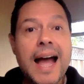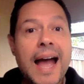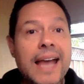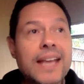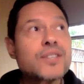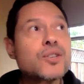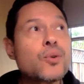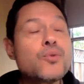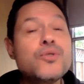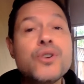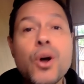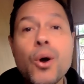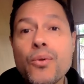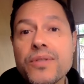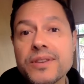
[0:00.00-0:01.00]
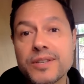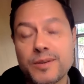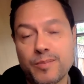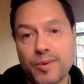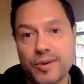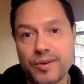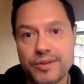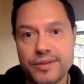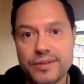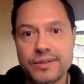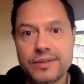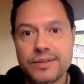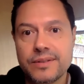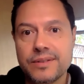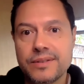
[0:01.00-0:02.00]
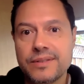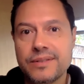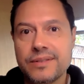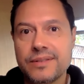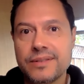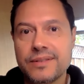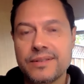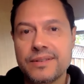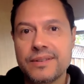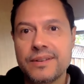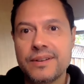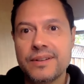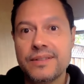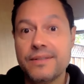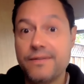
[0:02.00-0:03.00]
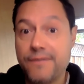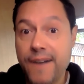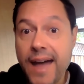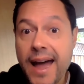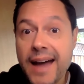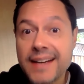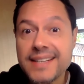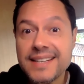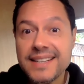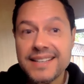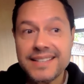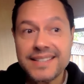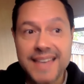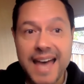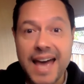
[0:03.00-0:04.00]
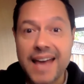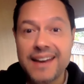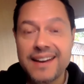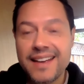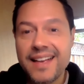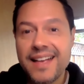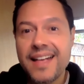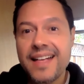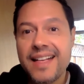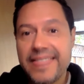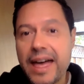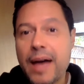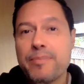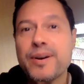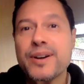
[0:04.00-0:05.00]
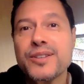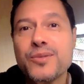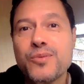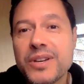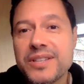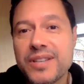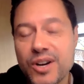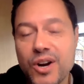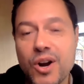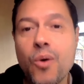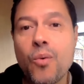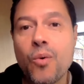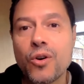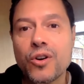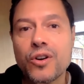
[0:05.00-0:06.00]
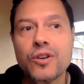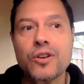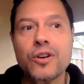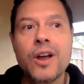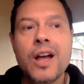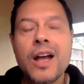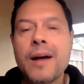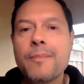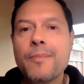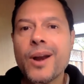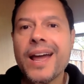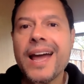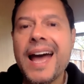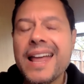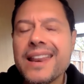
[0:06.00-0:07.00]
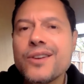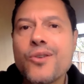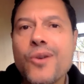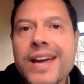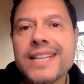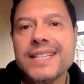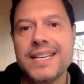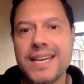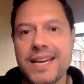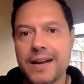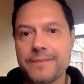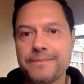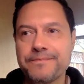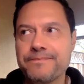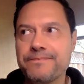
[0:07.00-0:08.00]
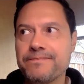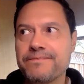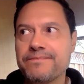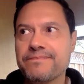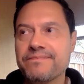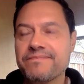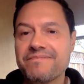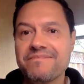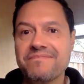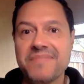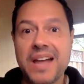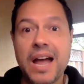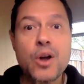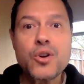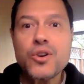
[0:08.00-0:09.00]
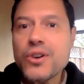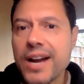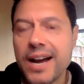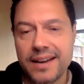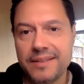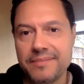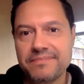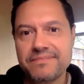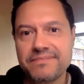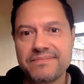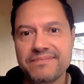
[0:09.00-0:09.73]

I don't know this person. The fact is that that person was a coworker, but I had no idea. How could I?